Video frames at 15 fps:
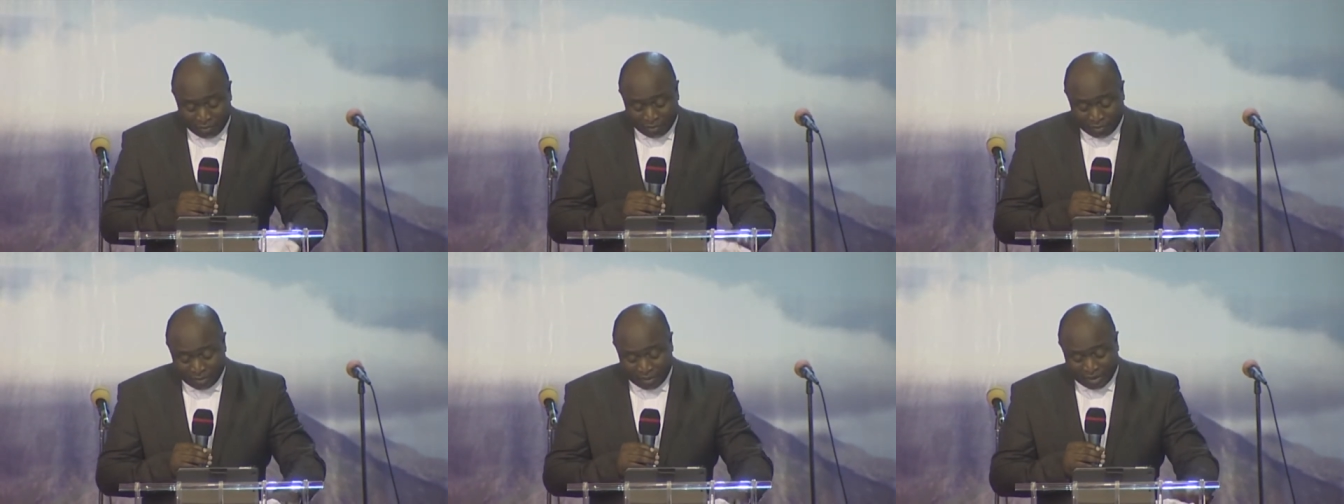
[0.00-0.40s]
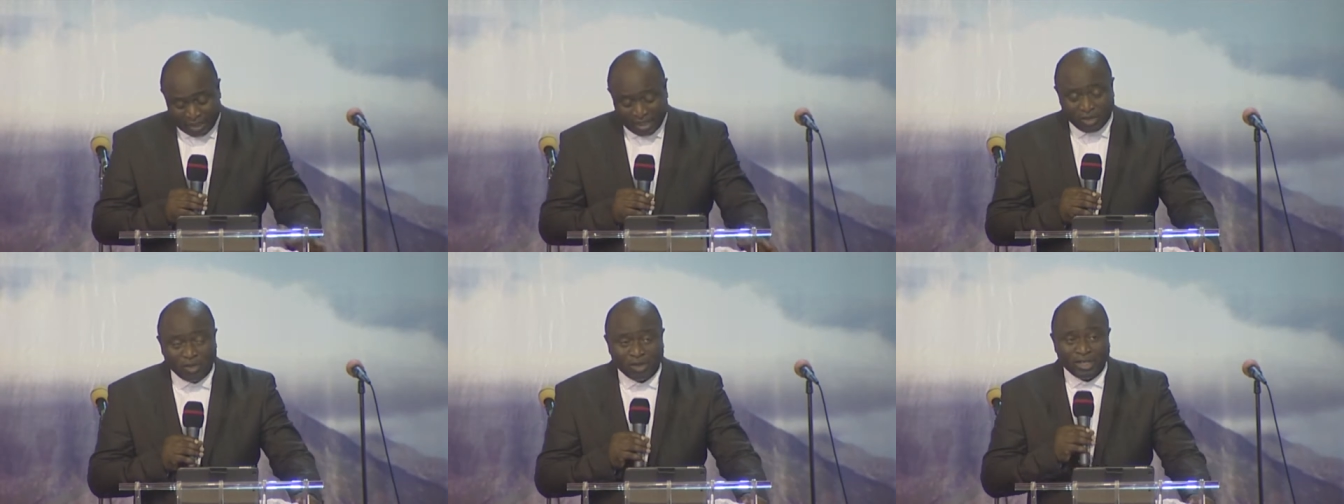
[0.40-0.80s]
say
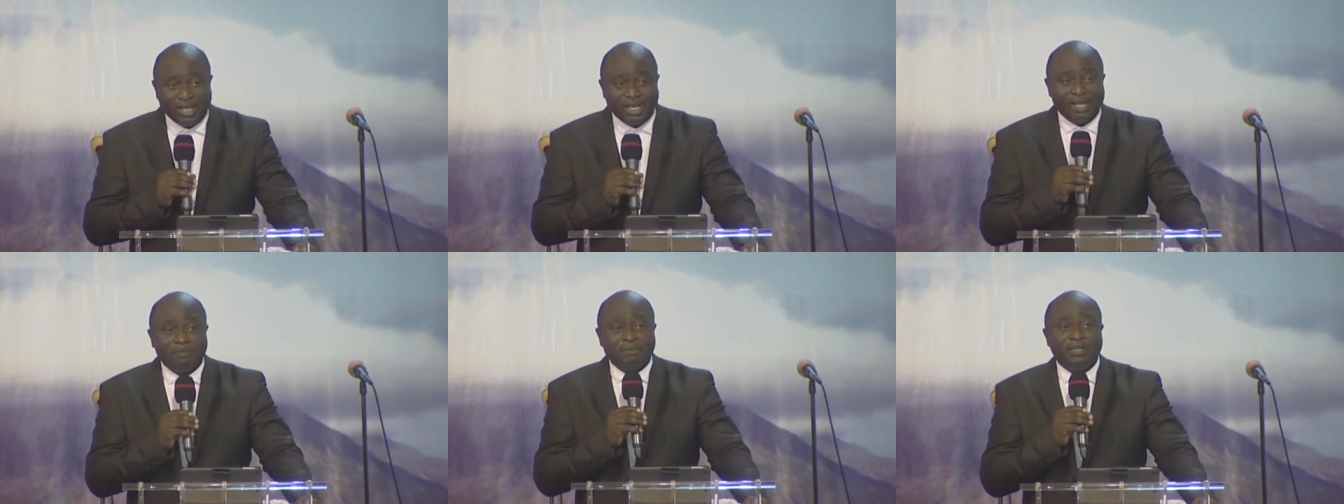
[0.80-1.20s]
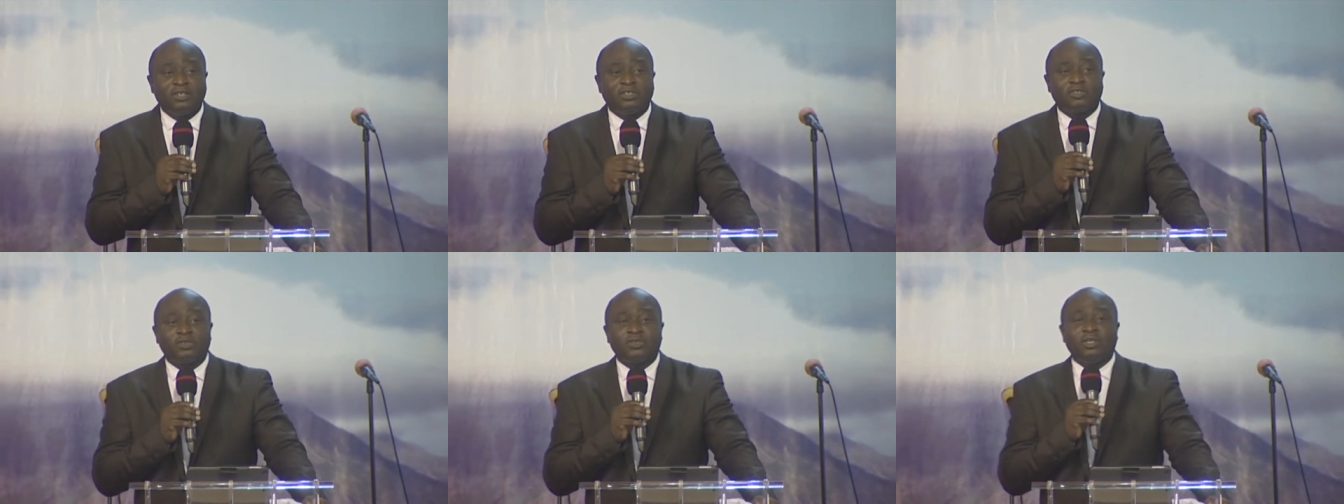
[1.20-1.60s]
your name is
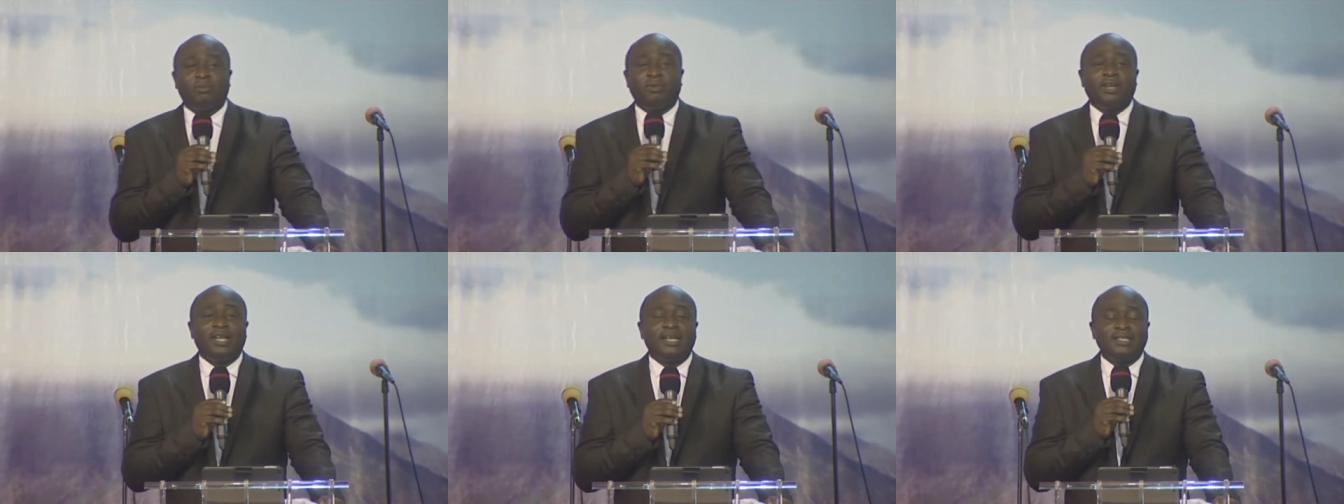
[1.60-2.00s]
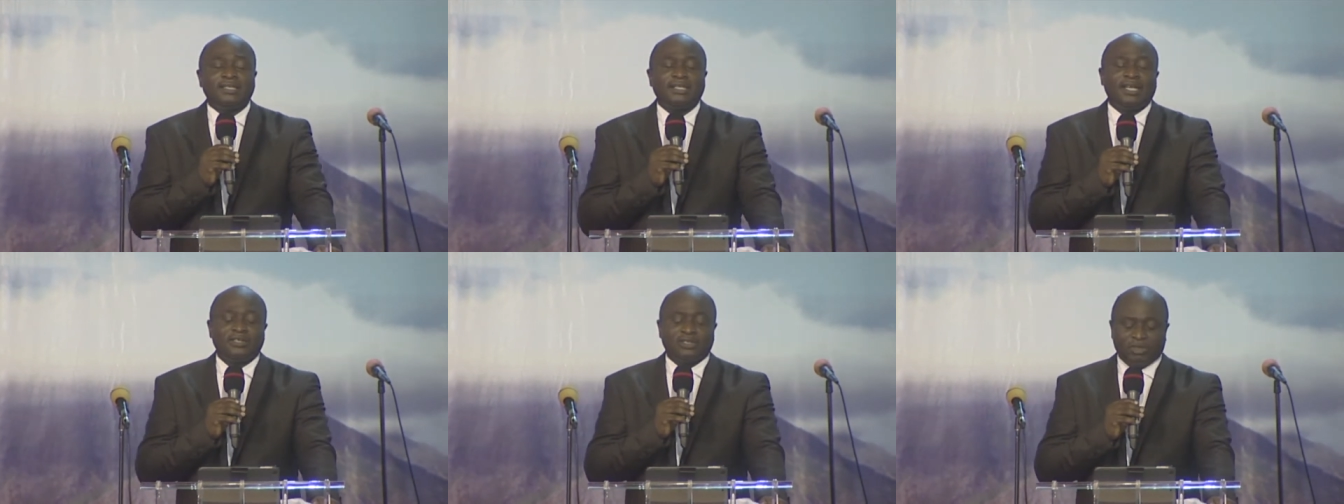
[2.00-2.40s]
Tunde
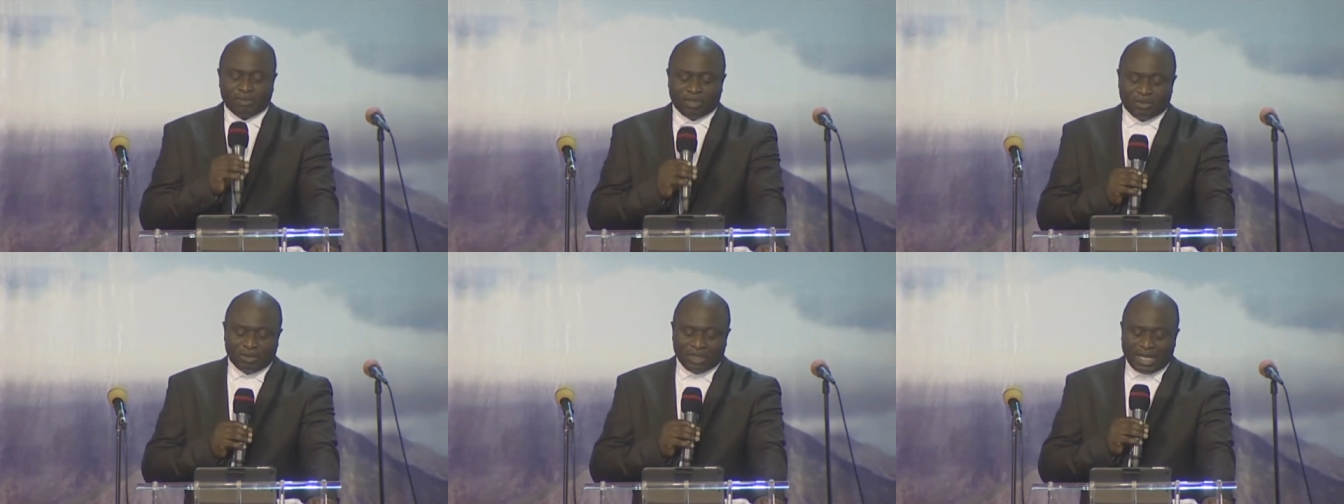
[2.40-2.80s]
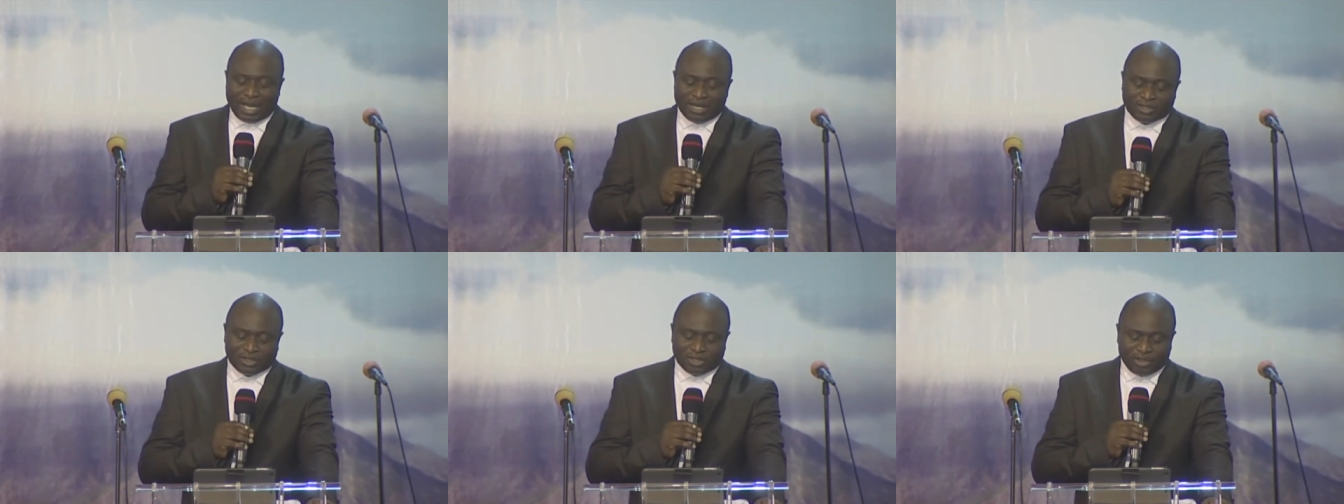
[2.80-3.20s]
Bolanta, somebody will
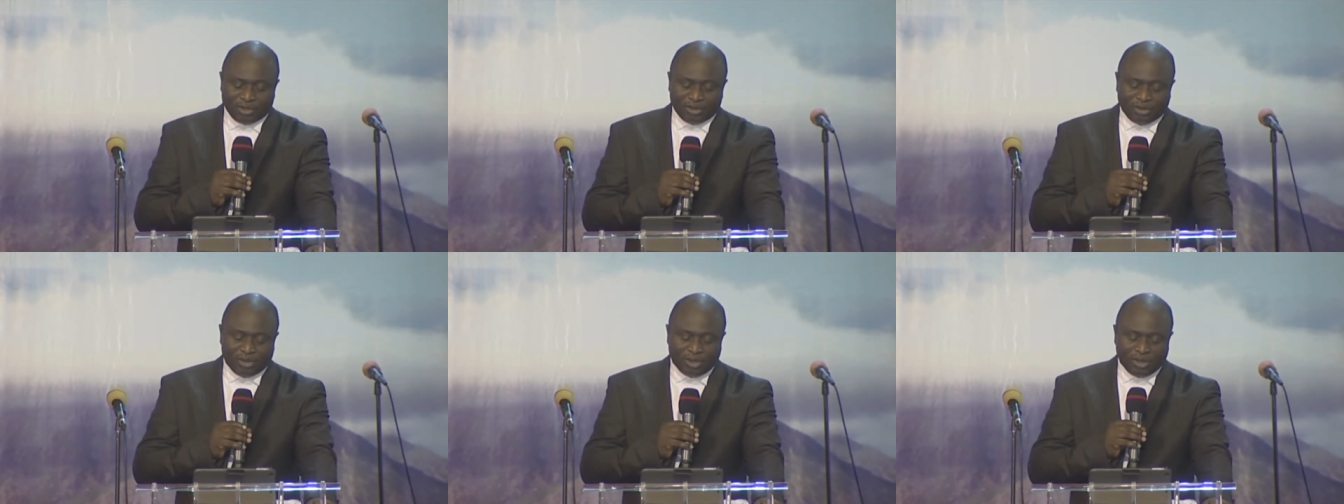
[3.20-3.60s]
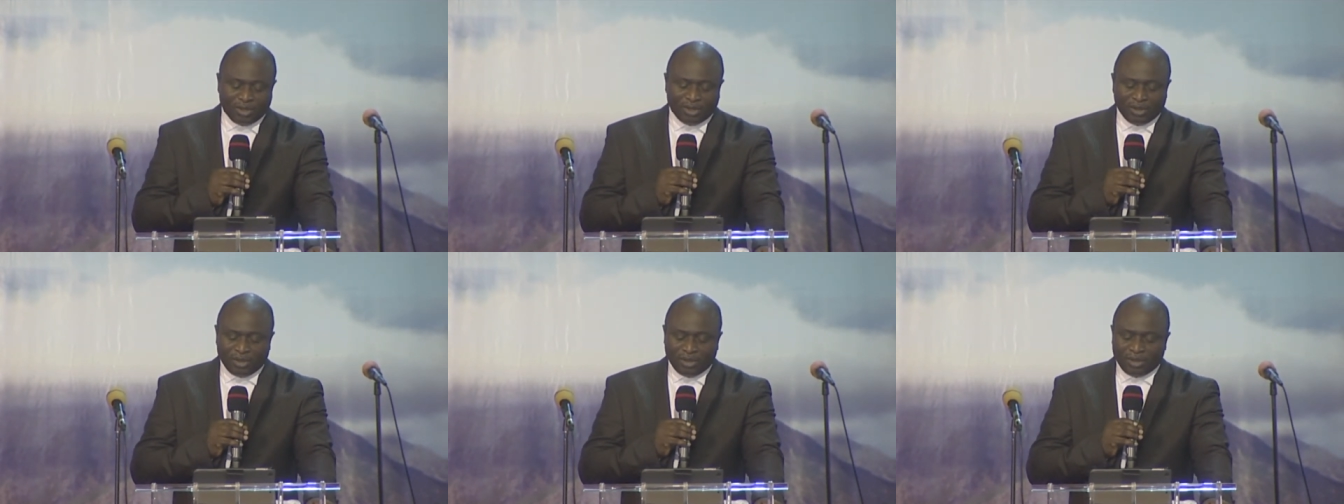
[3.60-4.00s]
ask you,
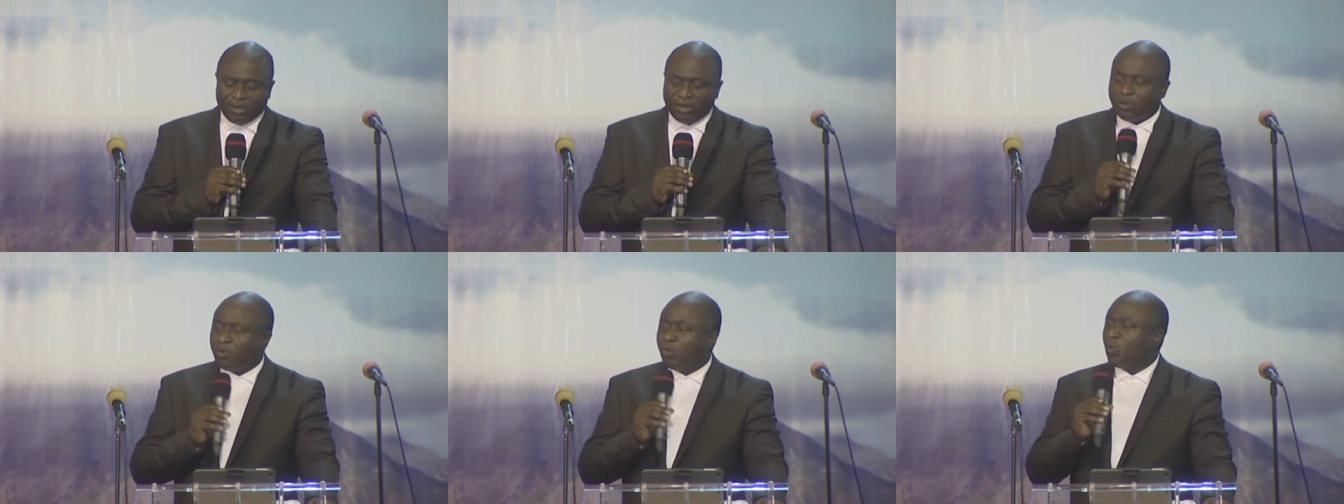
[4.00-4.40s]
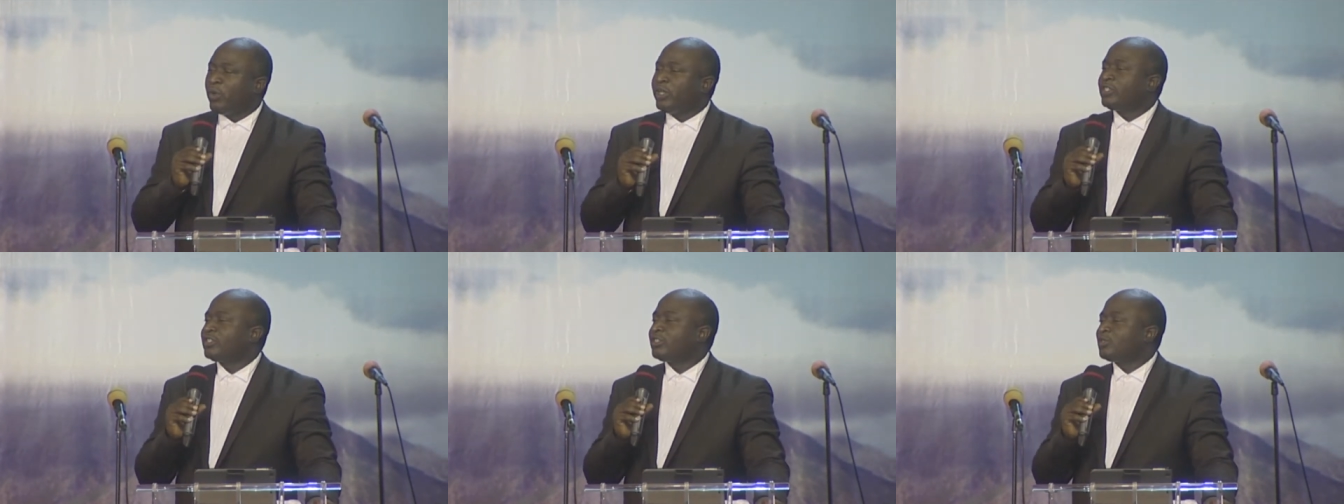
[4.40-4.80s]
which
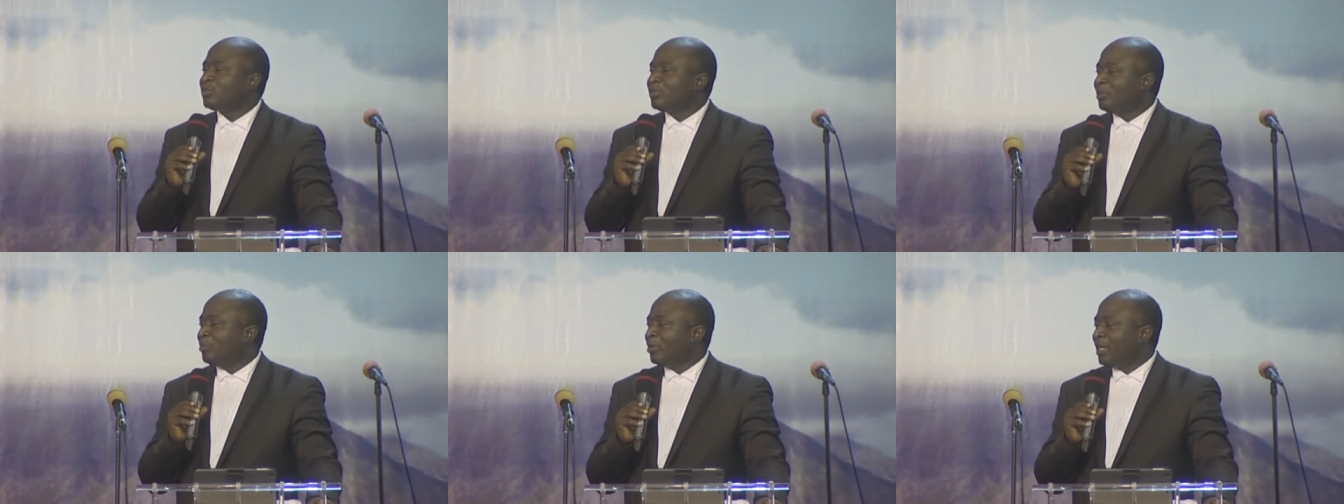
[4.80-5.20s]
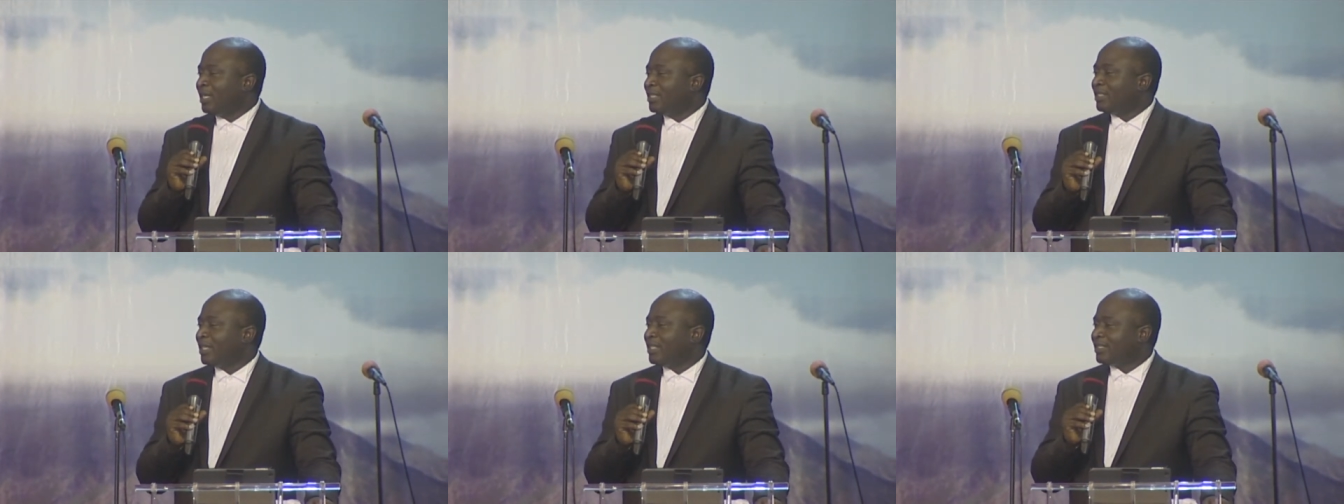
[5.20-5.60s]

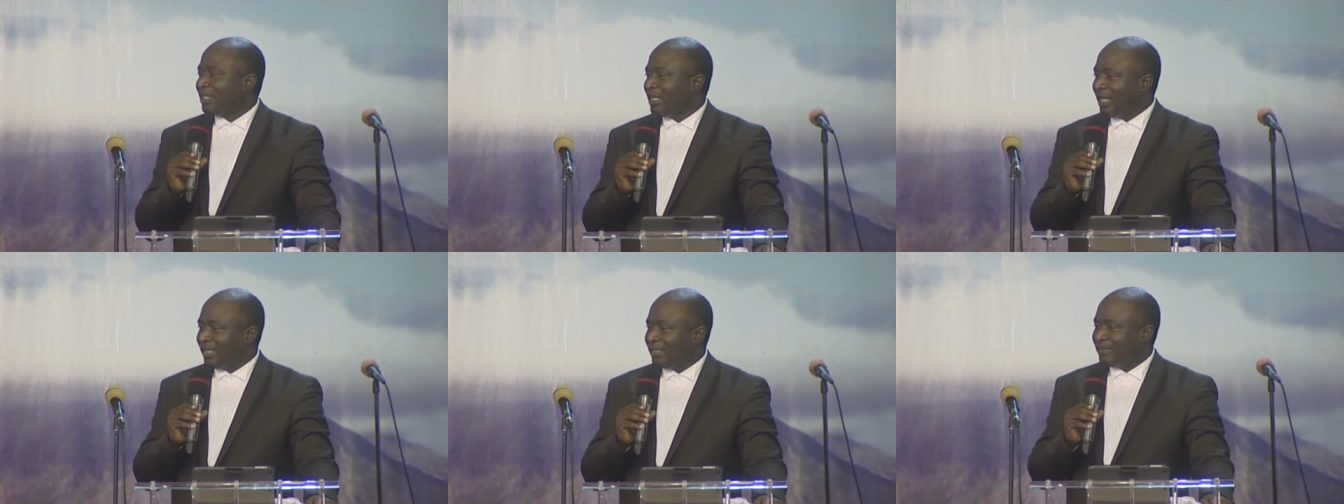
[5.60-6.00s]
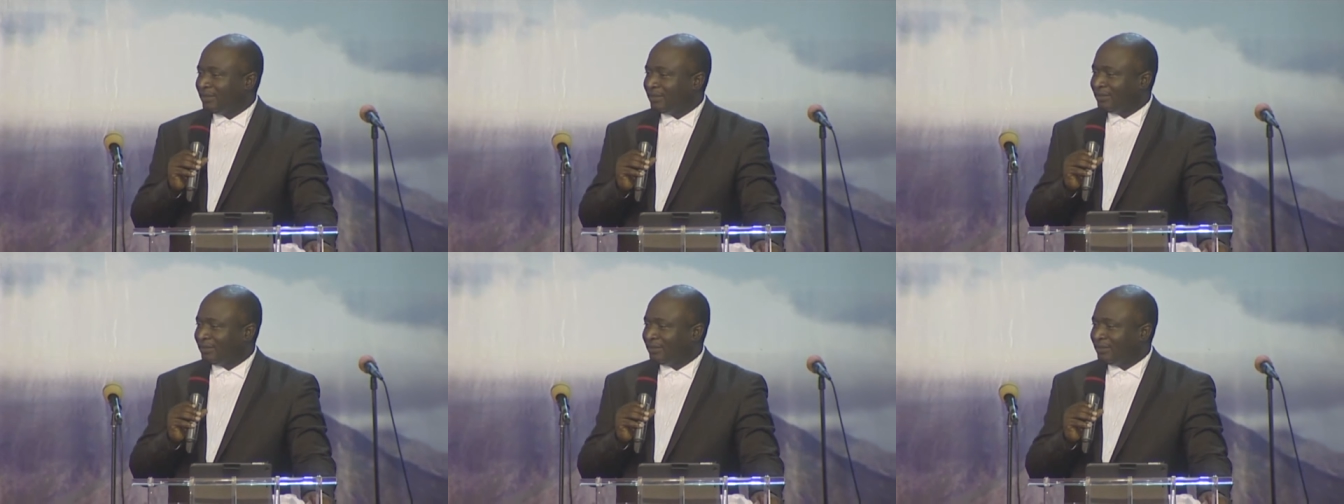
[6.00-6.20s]
Bolanta is that?